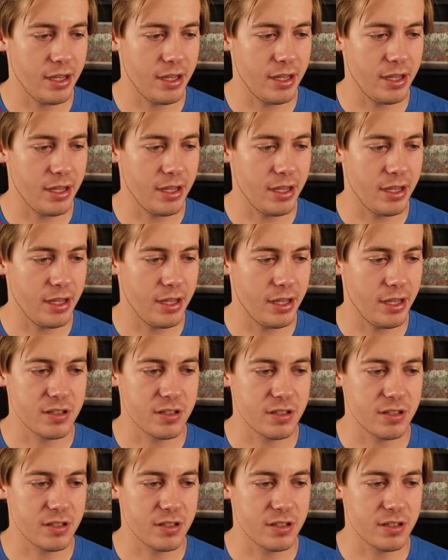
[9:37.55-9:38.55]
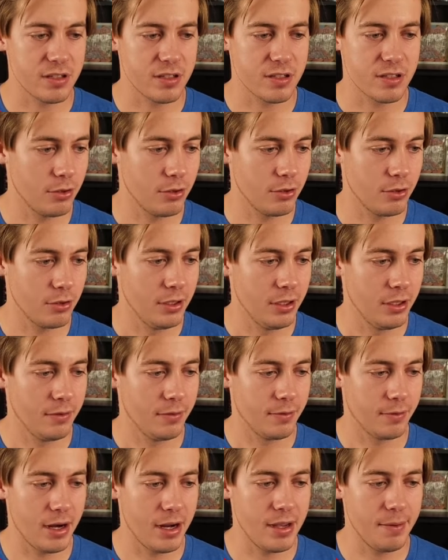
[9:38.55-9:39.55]
except for this pass through,
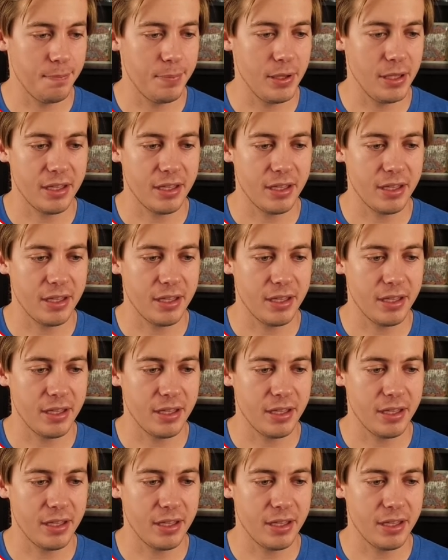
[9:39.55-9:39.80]
right?